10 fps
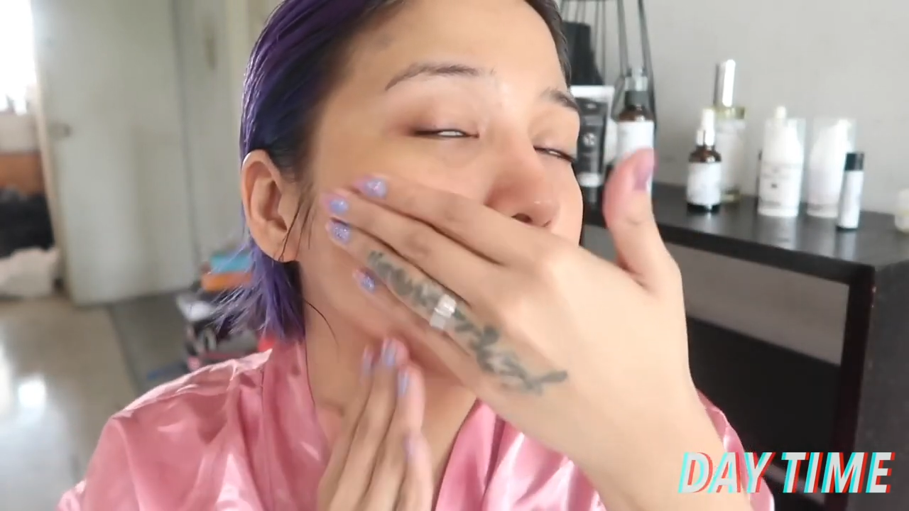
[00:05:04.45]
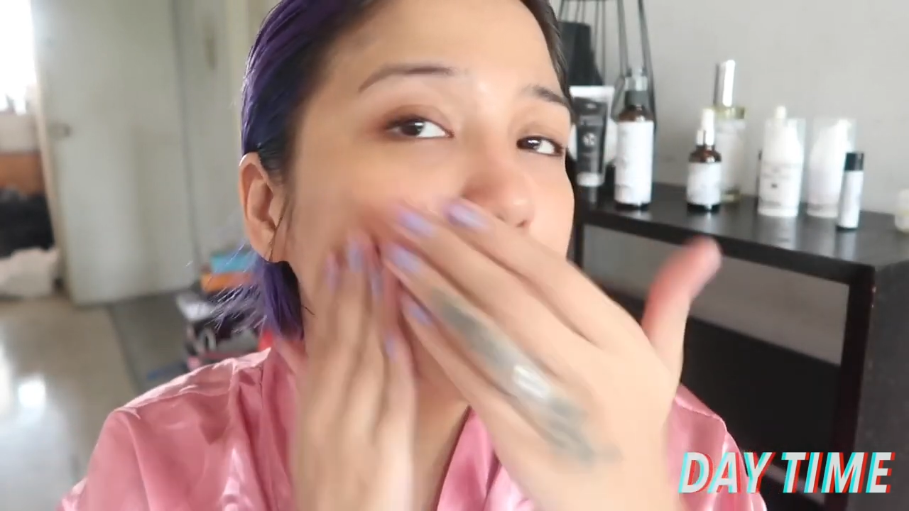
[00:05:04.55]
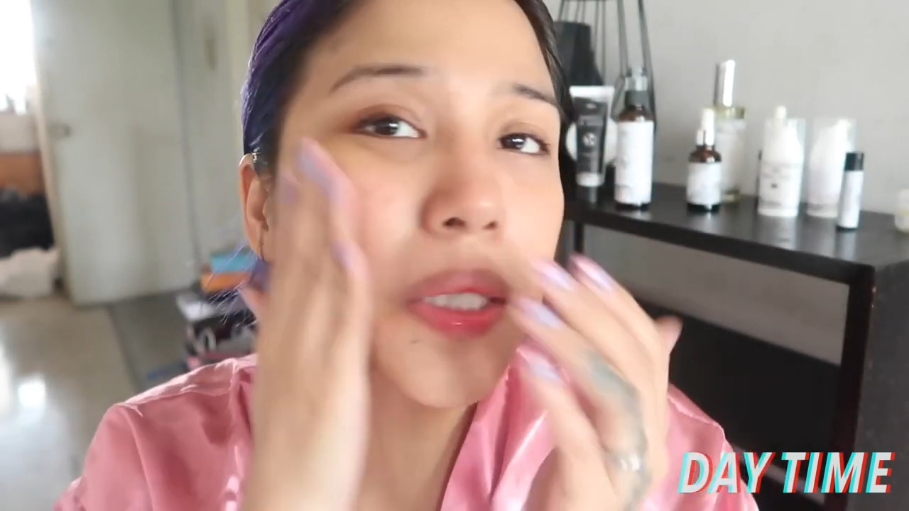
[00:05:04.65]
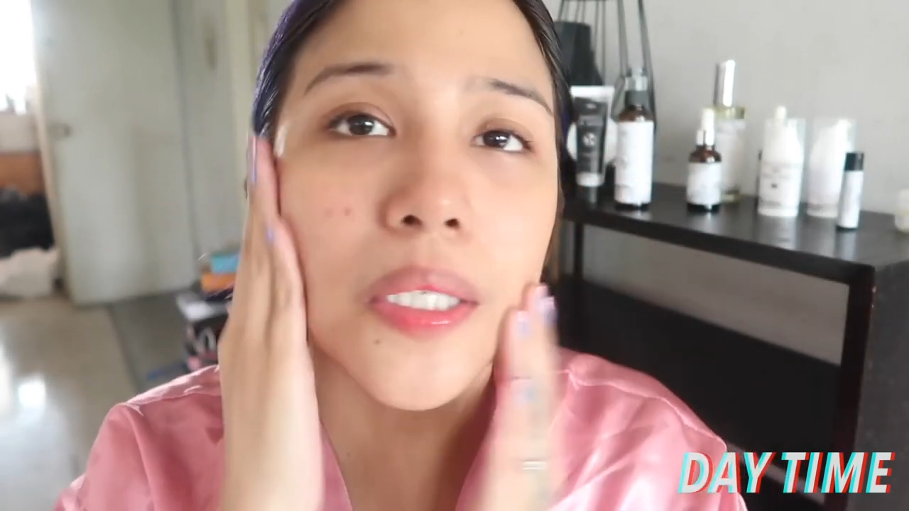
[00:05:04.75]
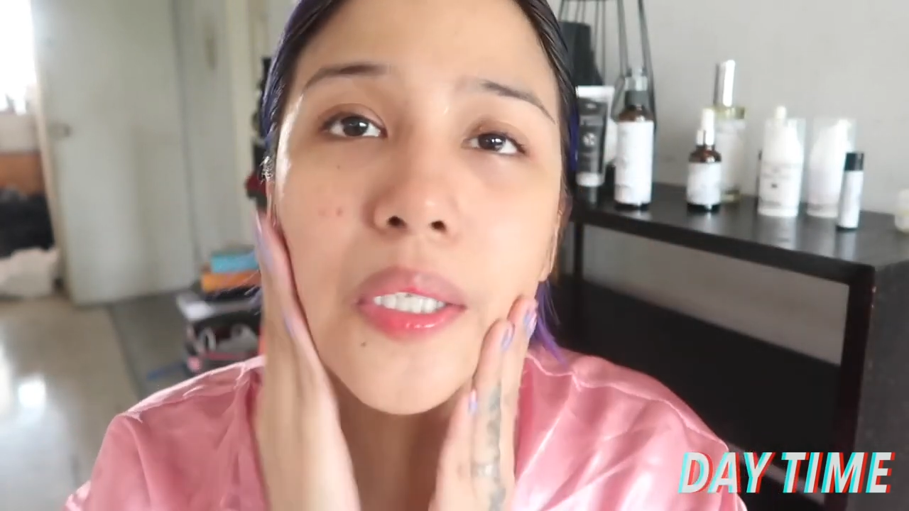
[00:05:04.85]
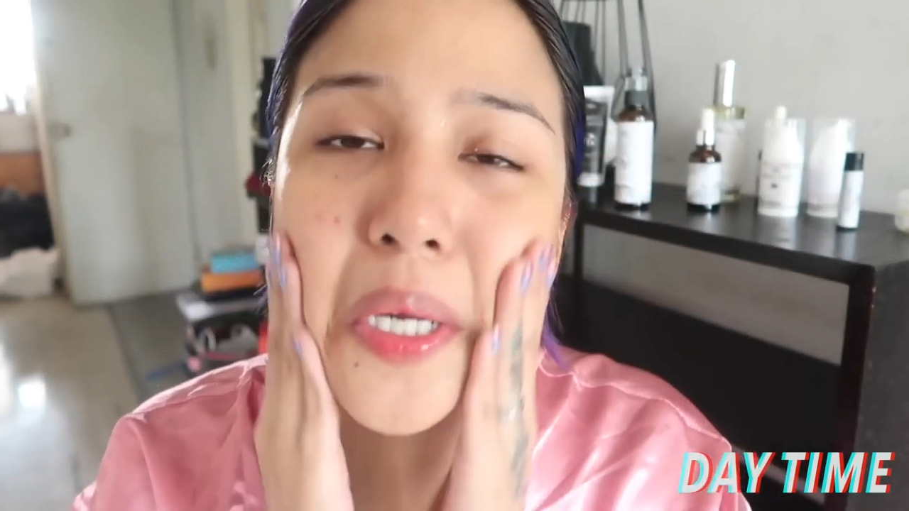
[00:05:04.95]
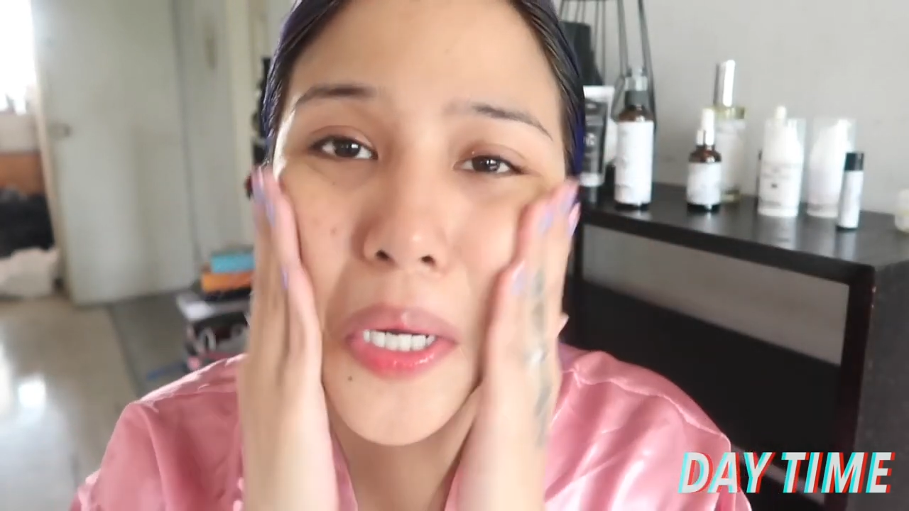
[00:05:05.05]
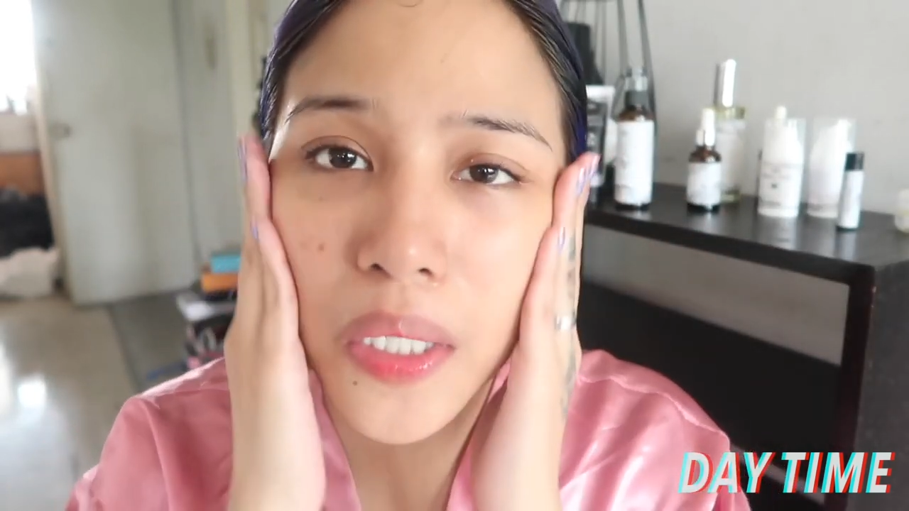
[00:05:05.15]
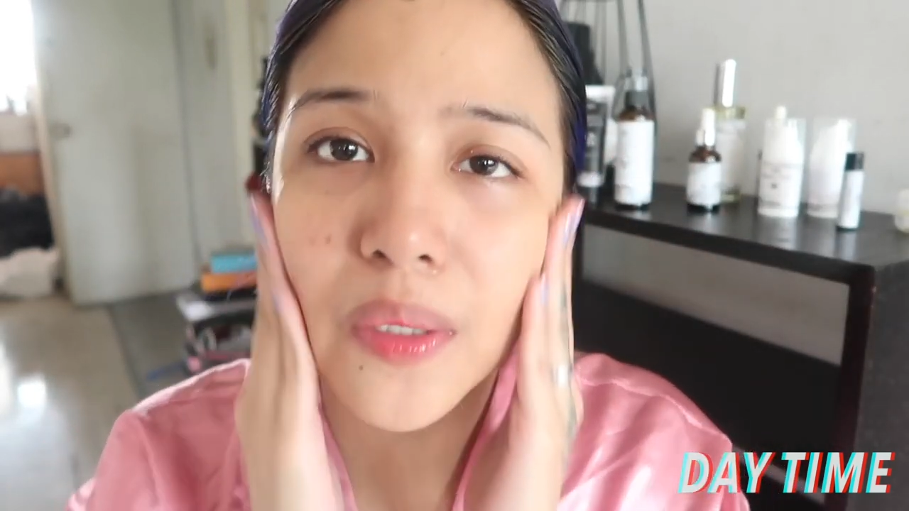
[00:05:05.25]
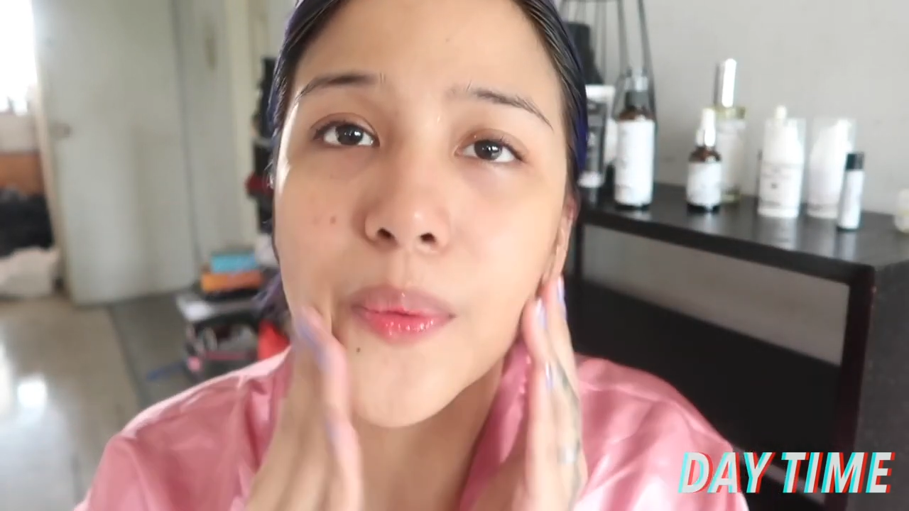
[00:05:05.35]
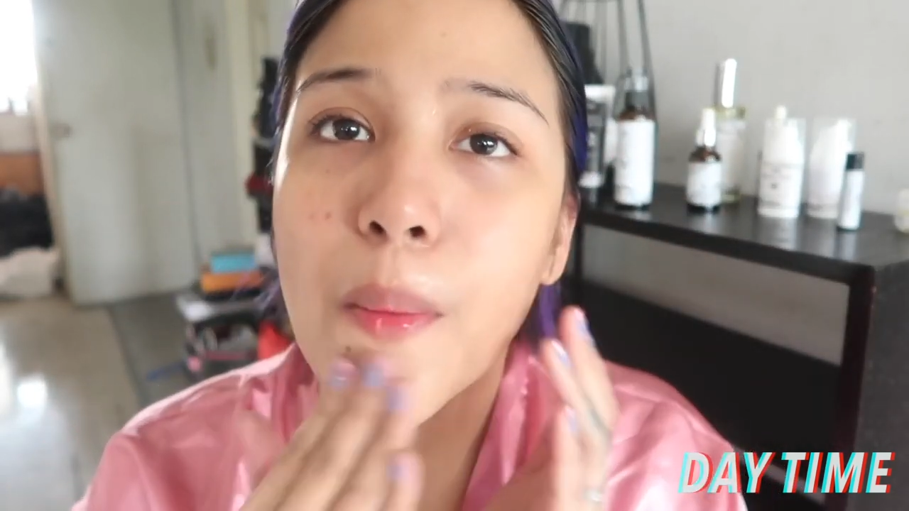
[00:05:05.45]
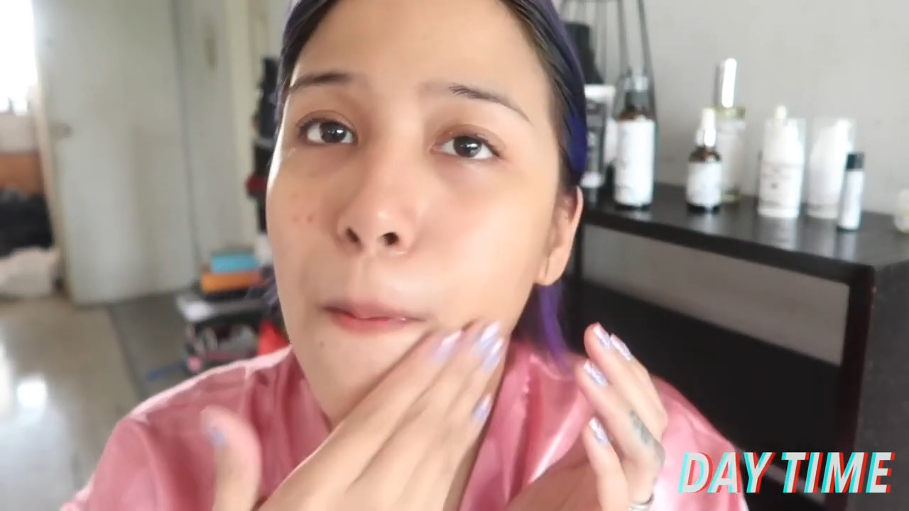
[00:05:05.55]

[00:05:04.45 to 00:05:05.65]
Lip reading: circular.